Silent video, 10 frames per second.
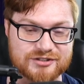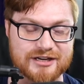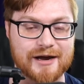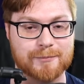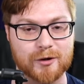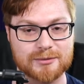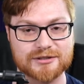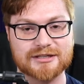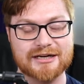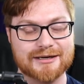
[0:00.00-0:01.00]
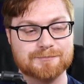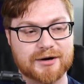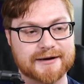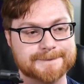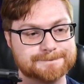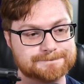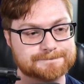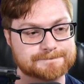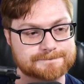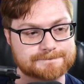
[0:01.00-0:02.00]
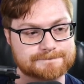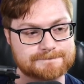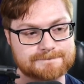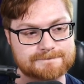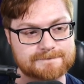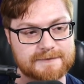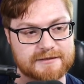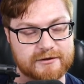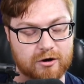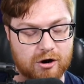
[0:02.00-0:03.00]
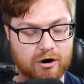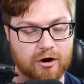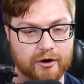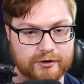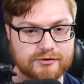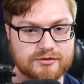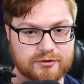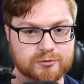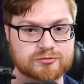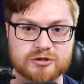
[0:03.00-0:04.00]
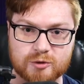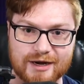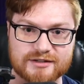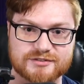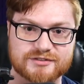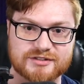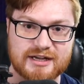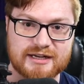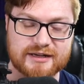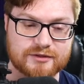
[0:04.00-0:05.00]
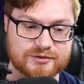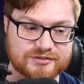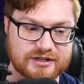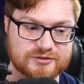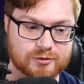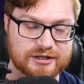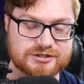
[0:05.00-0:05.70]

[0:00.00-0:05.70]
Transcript: hyperbole, but there are those requests and those things are like,